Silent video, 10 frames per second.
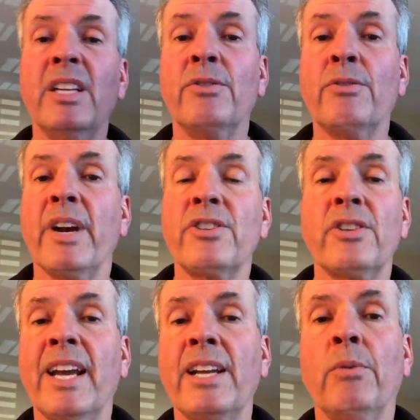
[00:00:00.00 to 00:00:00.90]
in a
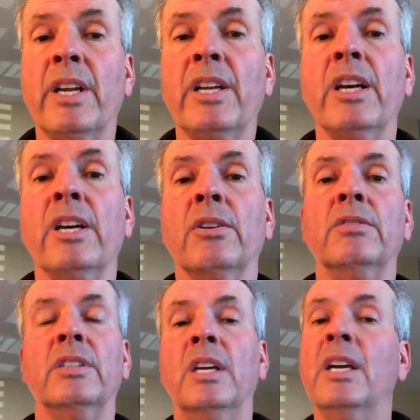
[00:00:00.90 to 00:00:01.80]
direction I don't want to
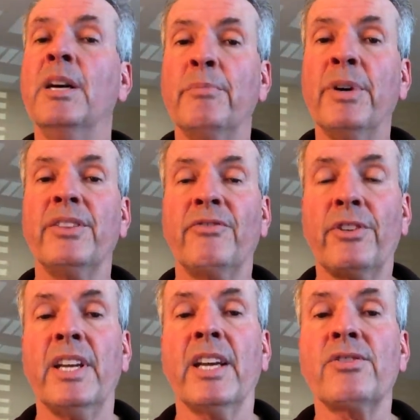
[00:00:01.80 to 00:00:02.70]
go, but for
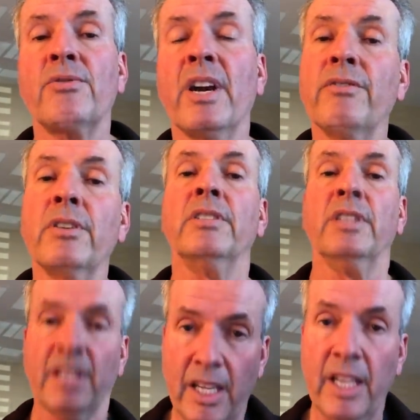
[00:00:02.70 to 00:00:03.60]
the next driver,
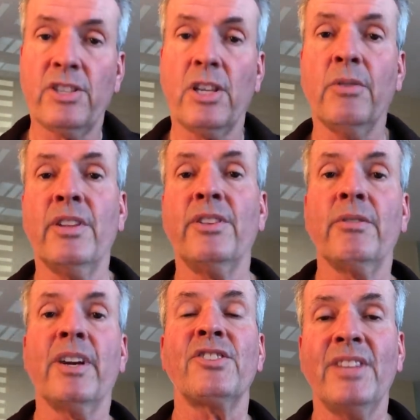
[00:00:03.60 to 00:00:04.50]
it's going in the
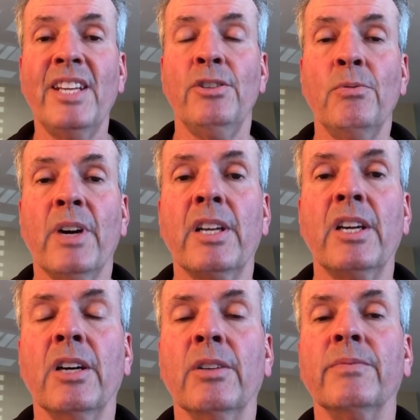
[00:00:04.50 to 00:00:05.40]
direction they do want to
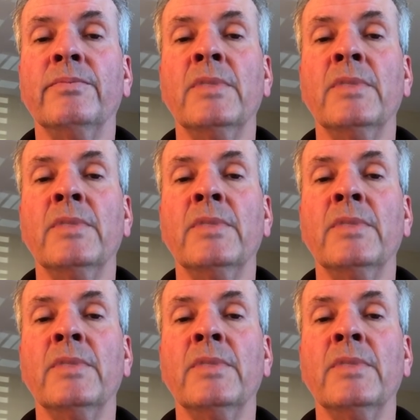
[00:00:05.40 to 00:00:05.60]
go.